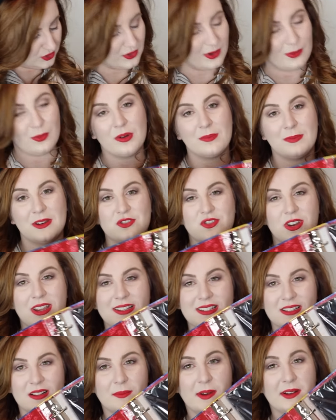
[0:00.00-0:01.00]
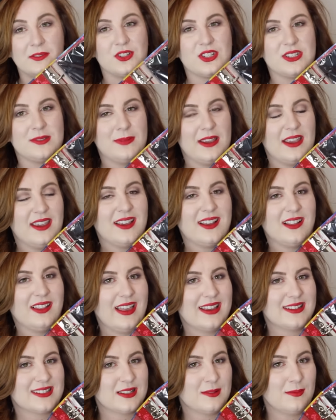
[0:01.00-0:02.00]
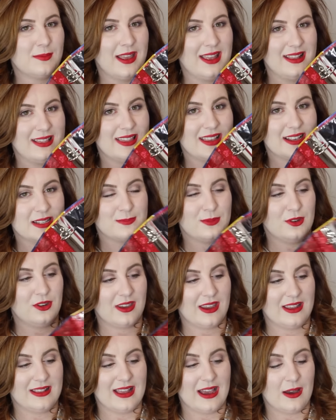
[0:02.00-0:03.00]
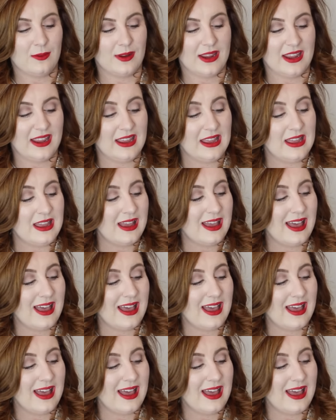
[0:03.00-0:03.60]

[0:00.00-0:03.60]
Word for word: So I won't be trading them, I'll just be collecting them in this book, and that way